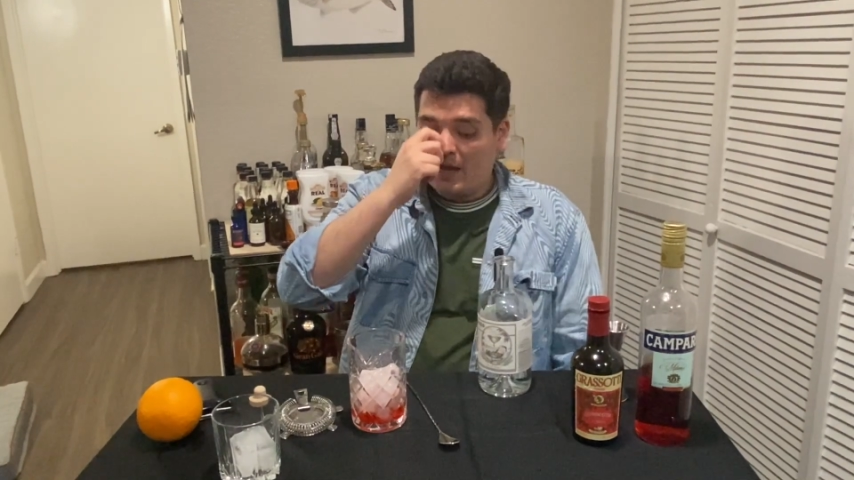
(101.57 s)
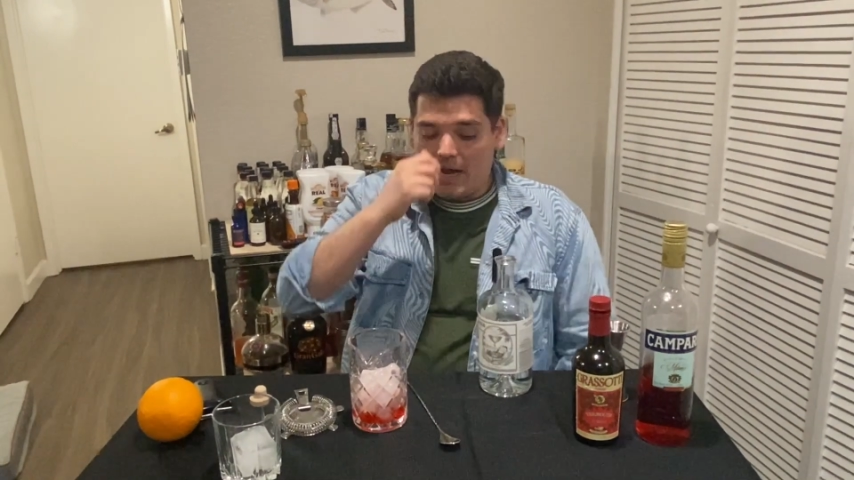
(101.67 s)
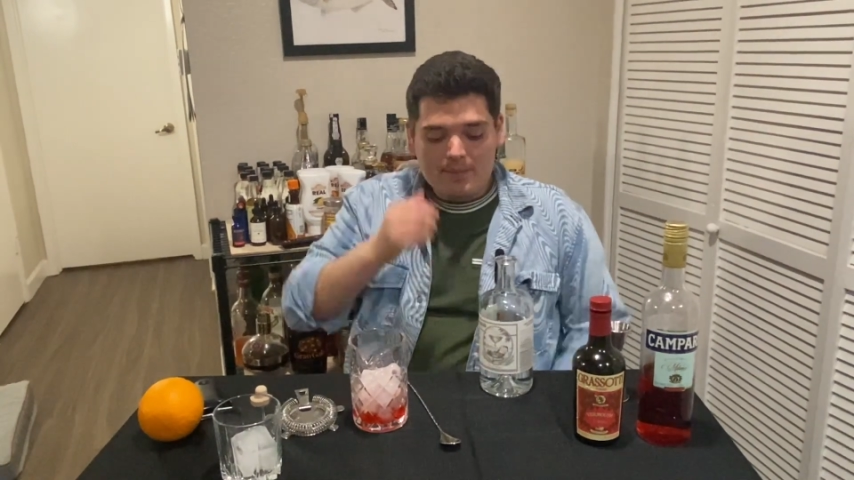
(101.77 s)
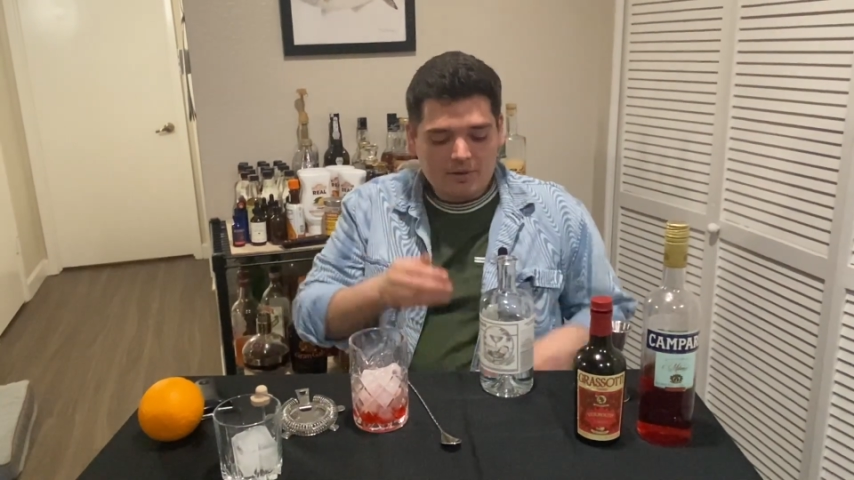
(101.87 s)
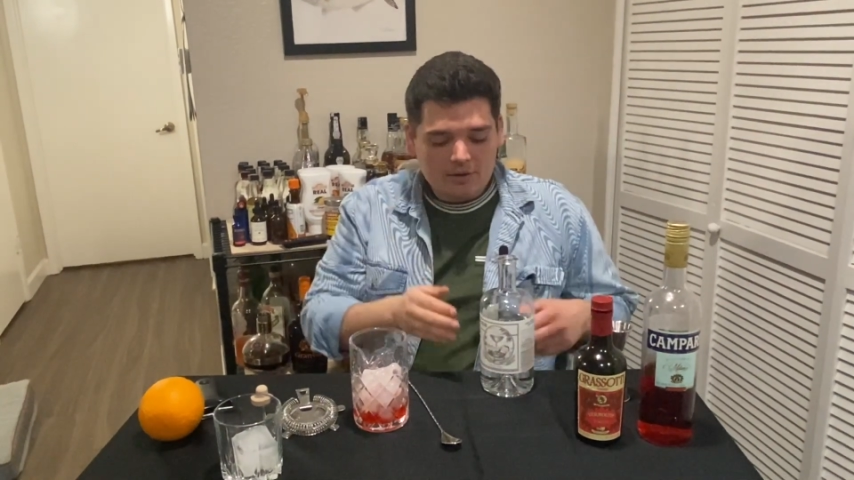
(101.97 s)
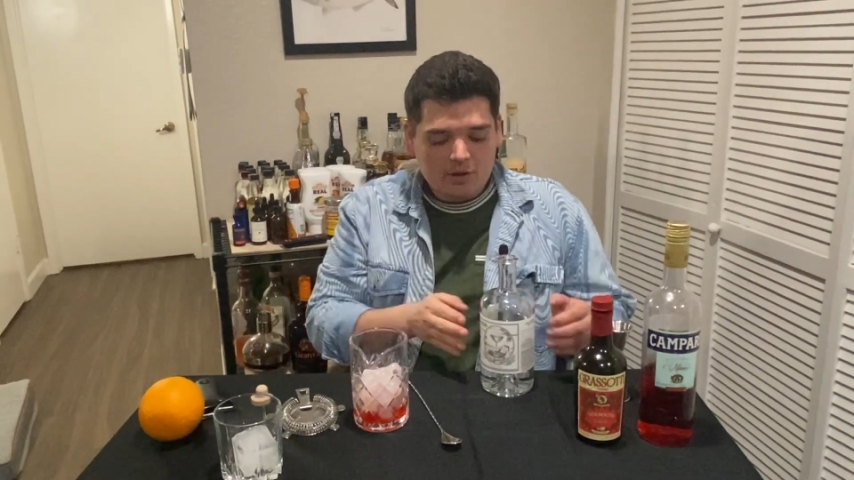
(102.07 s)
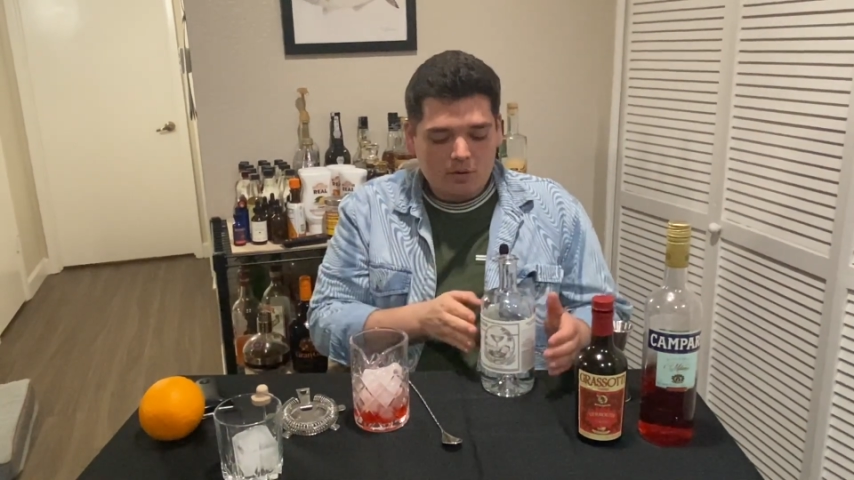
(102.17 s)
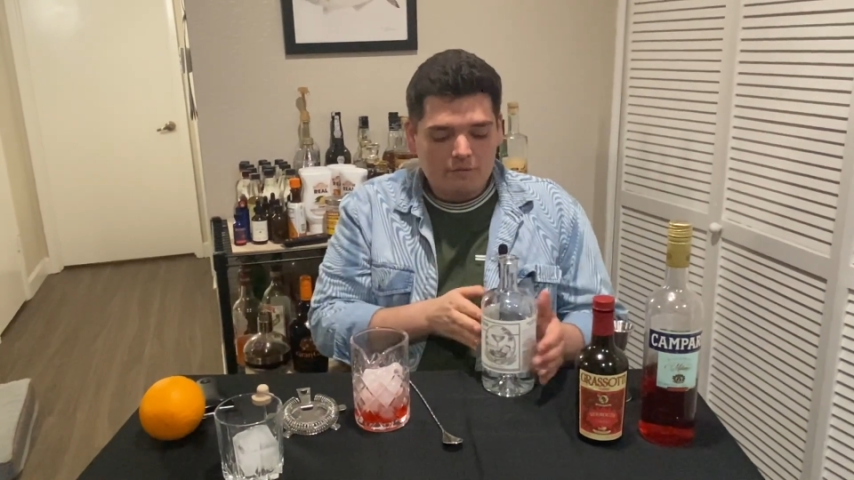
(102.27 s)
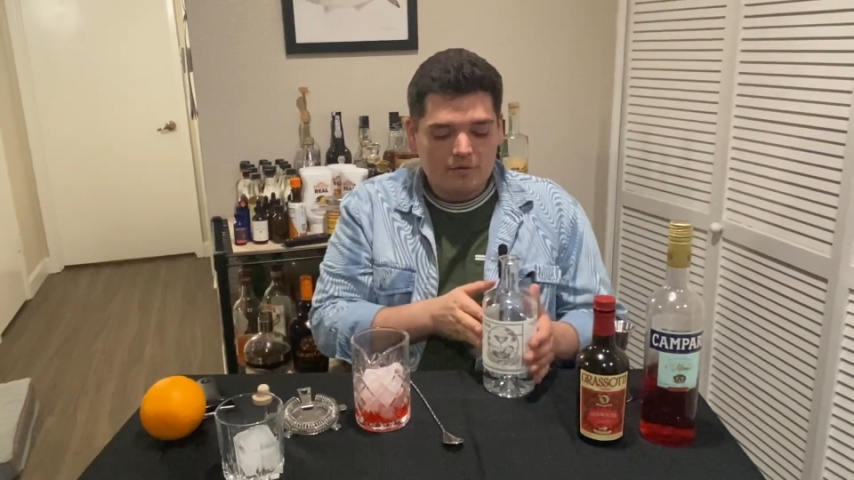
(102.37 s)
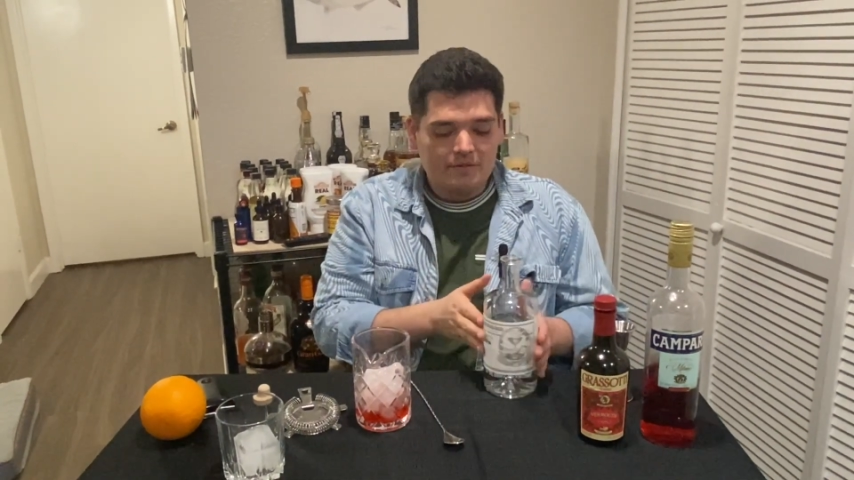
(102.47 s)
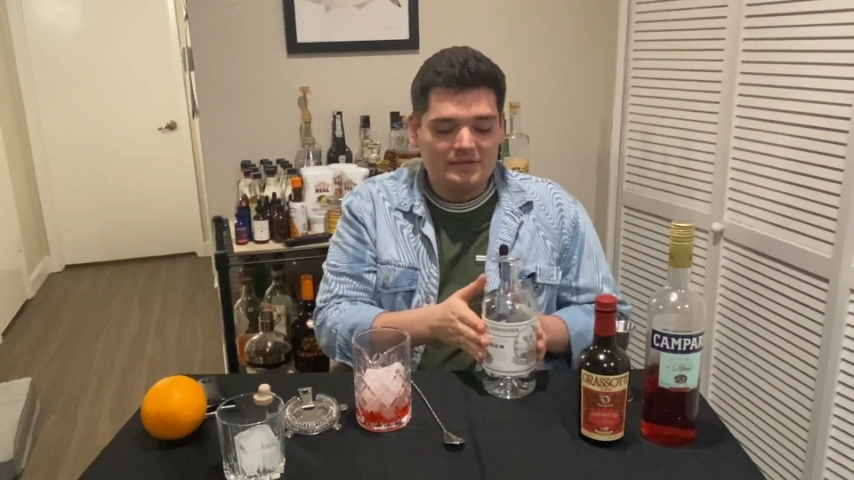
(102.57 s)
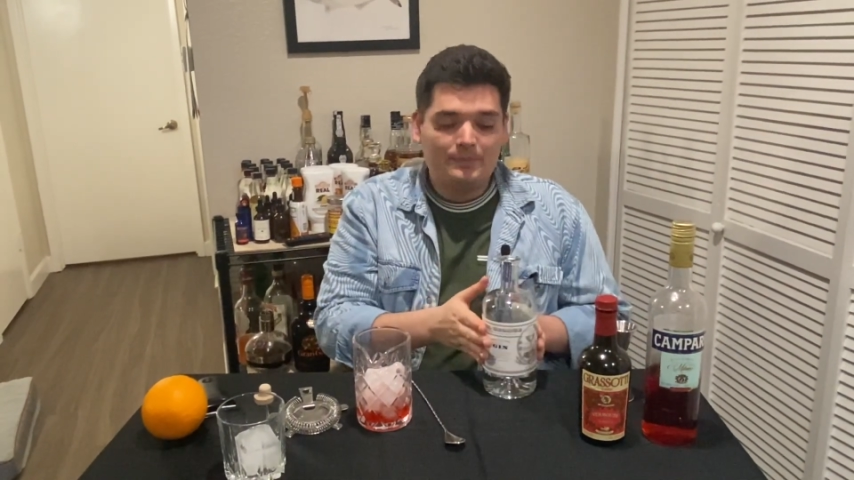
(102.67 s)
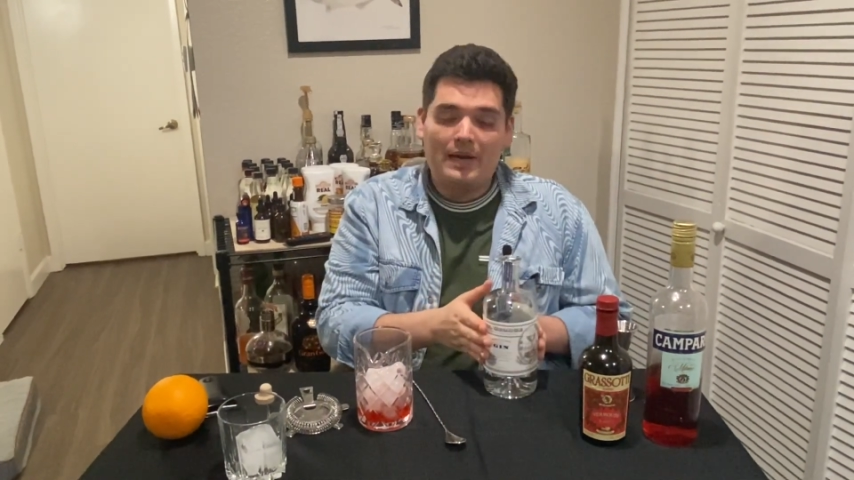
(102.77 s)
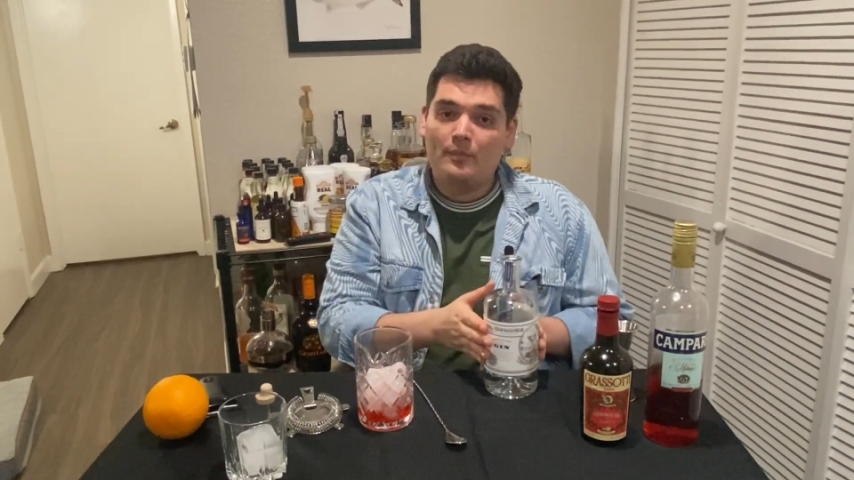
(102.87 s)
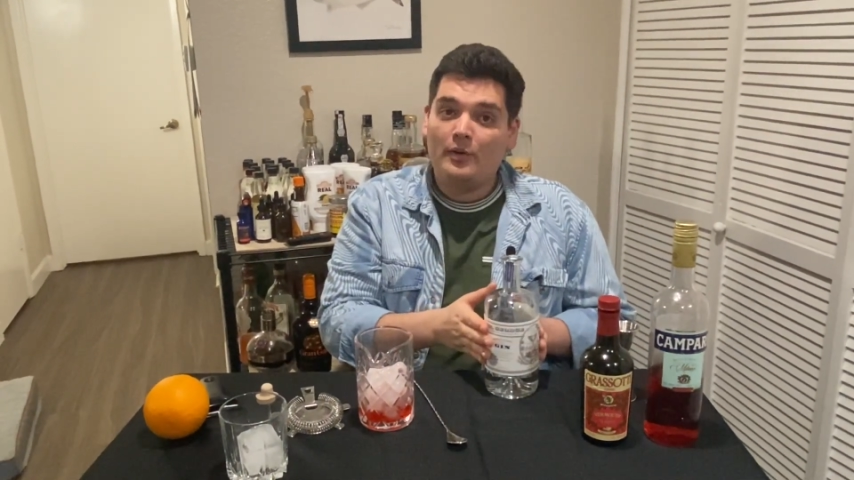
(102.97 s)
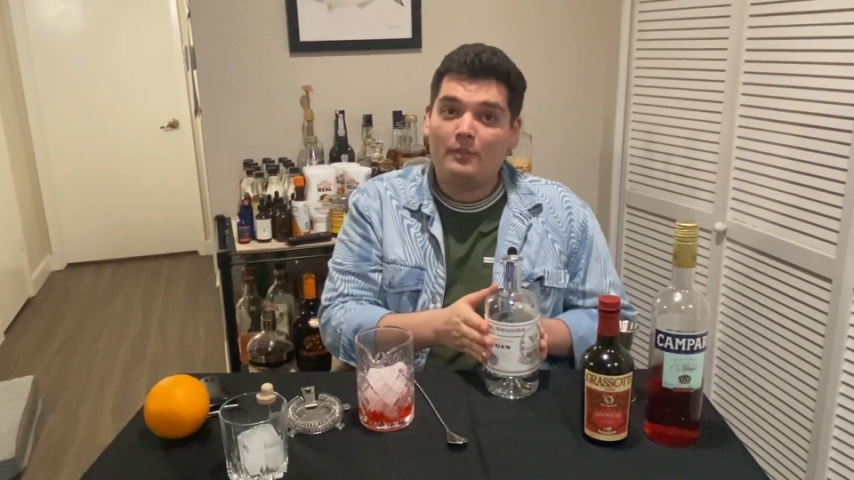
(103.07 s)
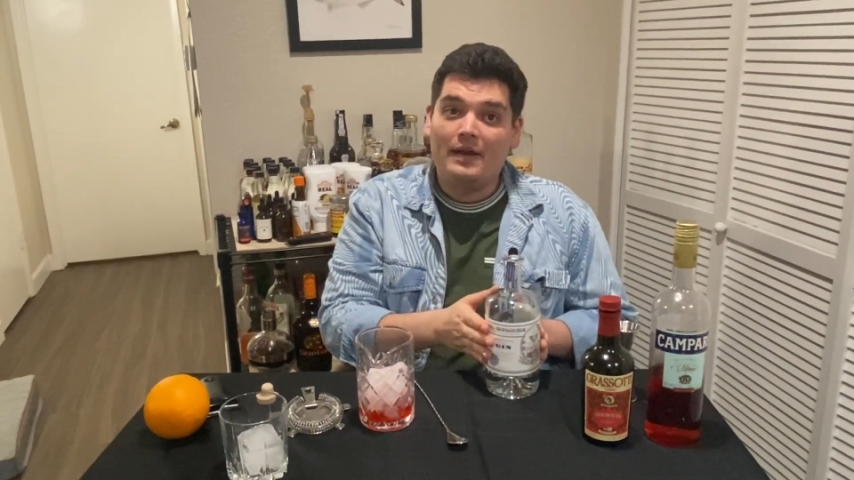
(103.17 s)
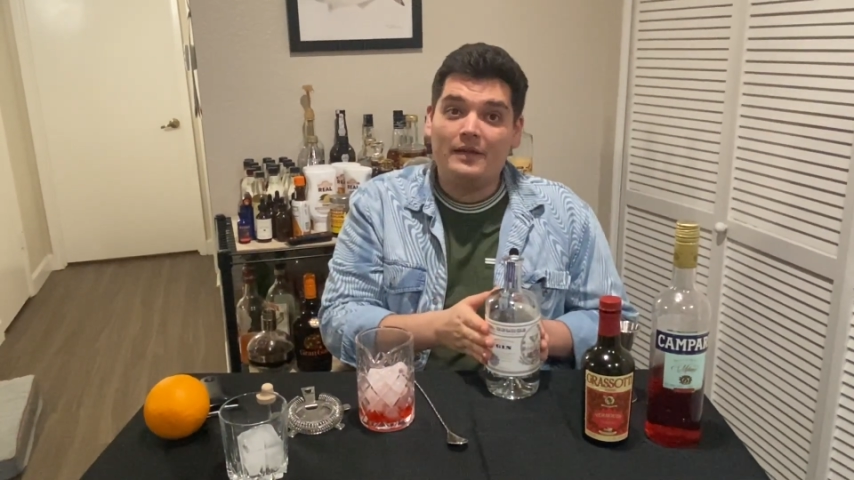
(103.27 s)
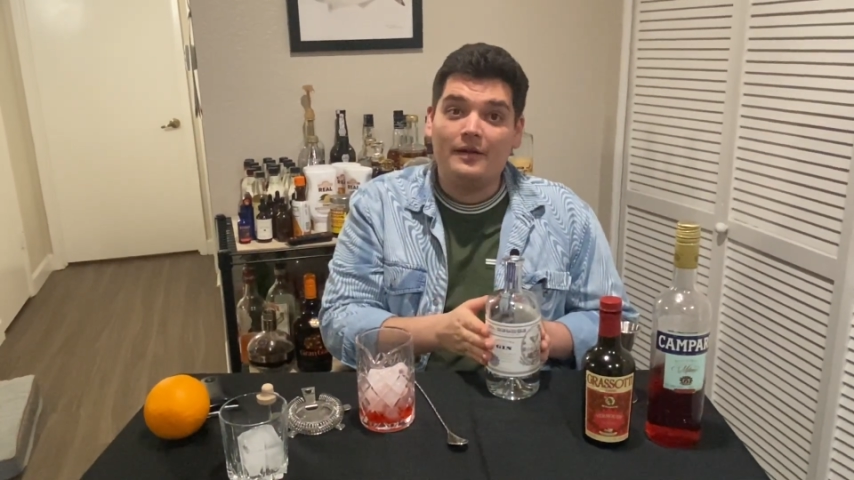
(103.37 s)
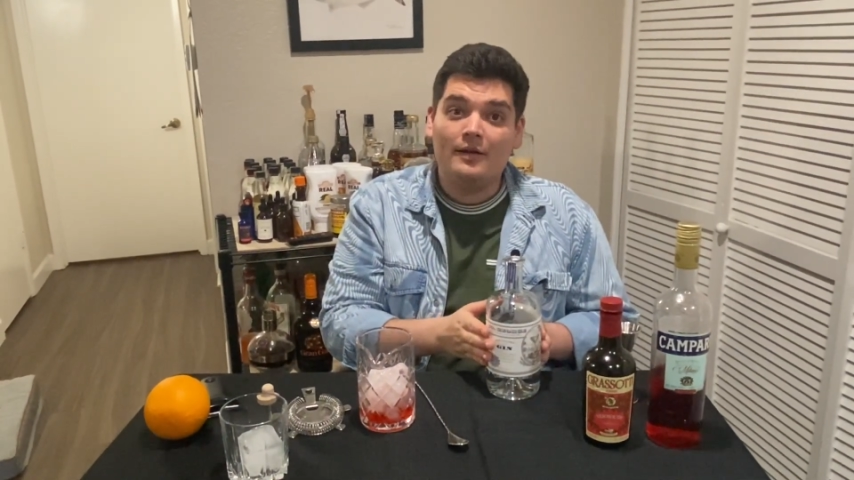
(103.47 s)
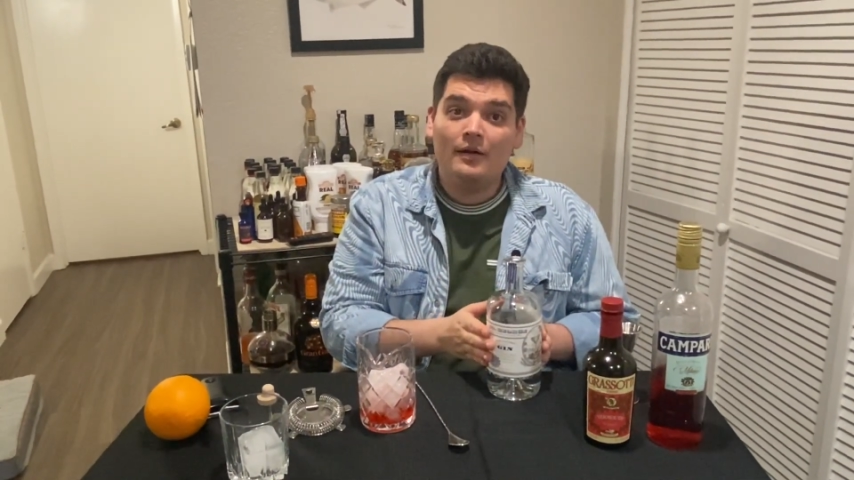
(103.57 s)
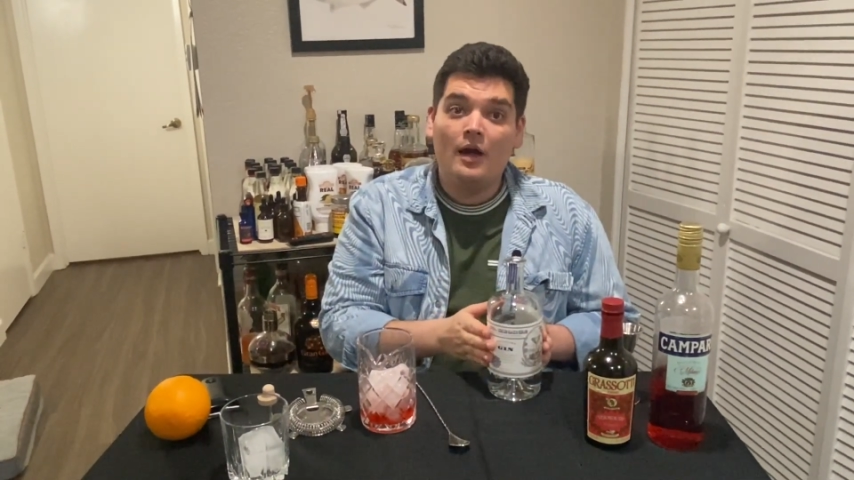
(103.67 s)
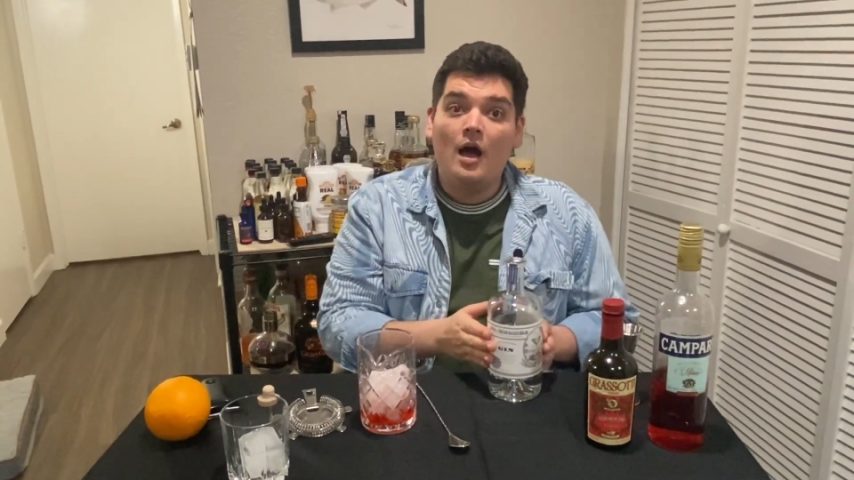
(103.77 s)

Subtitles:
I'm going to go for this bad boy right here.